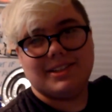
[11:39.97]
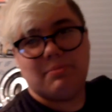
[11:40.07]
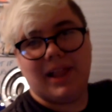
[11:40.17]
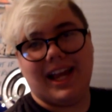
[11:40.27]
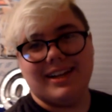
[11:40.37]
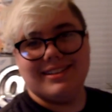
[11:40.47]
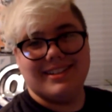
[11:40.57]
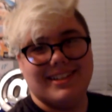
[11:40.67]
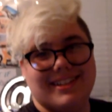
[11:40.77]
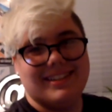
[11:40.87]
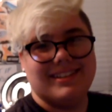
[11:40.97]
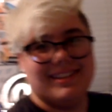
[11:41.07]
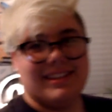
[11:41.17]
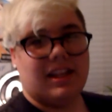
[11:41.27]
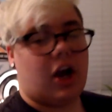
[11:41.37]
the plan.
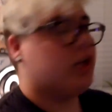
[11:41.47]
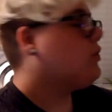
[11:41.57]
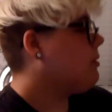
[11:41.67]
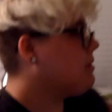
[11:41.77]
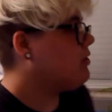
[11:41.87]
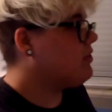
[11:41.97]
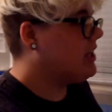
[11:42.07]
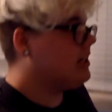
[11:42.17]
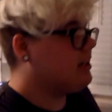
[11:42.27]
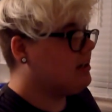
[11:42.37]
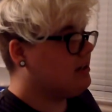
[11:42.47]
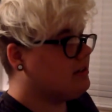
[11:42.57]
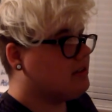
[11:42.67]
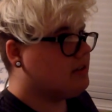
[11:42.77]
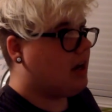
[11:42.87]
Are you coming over here
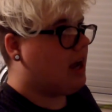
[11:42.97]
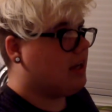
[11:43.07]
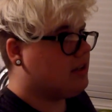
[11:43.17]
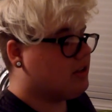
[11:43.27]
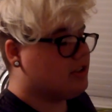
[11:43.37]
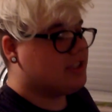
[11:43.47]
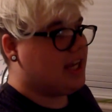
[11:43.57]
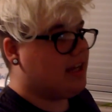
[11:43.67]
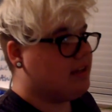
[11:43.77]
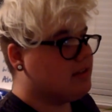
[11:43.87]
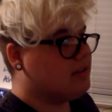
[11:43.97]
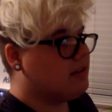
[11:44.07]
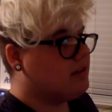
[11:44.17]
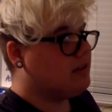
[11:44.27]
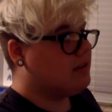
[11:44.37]
on Thursday?
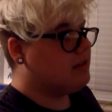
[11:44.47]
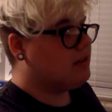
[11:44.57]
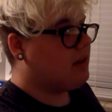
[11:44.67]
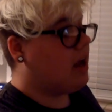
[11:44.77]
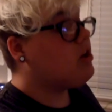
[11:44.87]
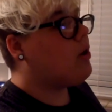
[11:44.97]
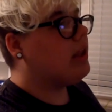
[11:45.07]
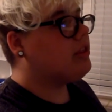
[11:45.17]
No, on